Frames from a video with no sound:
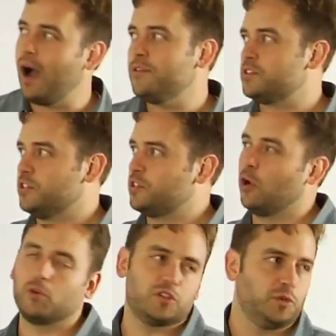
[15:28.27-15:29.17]
Obviously,
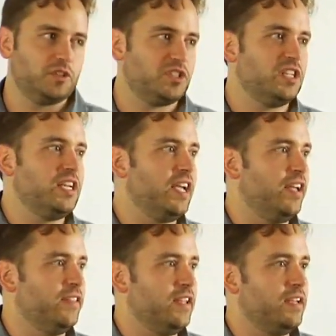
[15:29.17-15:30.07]
totals you would see
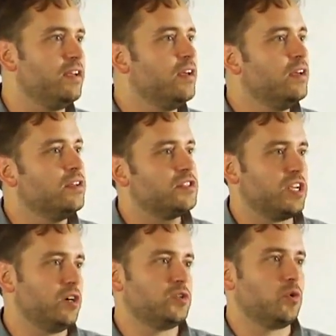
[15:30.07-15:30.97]
in the
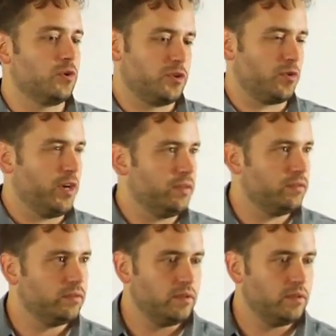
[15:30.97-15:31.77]
sales order screen.